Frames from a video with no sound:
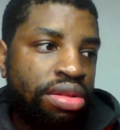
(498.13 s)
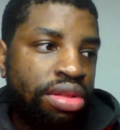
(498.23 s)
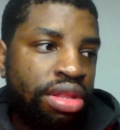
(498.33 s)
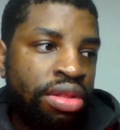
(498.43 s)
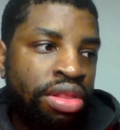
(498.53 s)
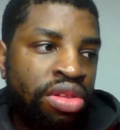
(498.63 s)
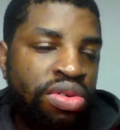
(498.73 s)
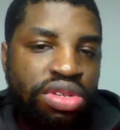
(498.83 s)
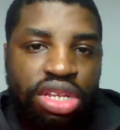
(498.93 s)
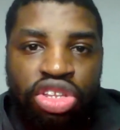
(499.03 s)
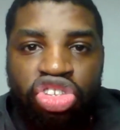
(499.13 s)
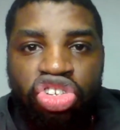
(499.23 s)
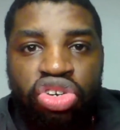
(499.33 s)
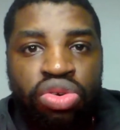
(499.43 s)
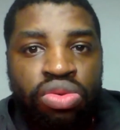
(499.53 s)
Losing
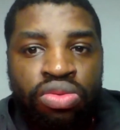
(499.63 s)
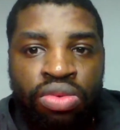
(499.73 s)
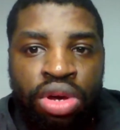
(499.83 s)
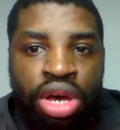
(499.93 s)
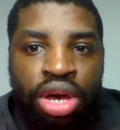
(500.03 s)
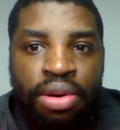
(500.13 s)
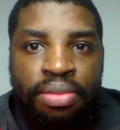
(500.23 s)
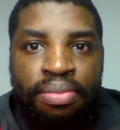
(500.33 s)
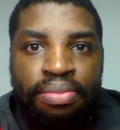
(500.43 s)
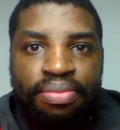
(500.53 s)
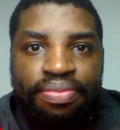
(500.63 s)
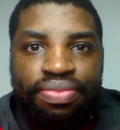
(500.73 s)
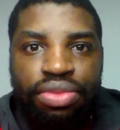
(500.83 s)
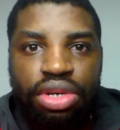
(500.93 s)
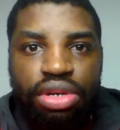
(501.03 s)
to
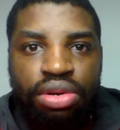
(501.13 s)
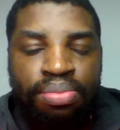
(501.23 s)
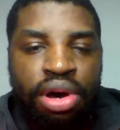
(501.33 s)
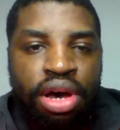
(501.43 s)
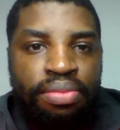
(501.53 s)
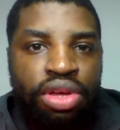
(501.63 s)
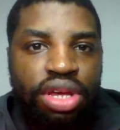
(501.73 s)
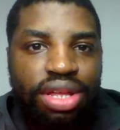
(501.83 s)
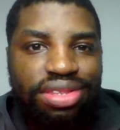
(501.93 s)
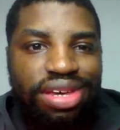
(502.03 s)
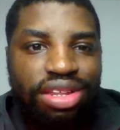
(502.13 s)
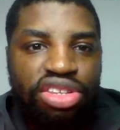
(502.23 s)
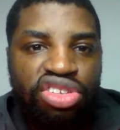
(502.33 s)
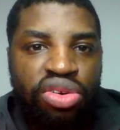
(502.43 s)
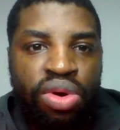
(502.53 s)
Bayern Munich
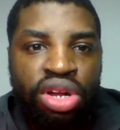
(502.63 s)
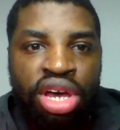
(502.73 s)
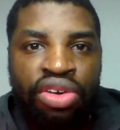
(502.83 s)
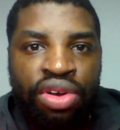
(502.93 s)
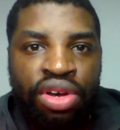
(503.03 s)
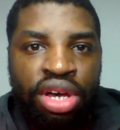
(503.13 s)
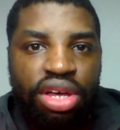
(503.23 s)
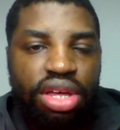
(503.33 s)
10-2 on aggregate.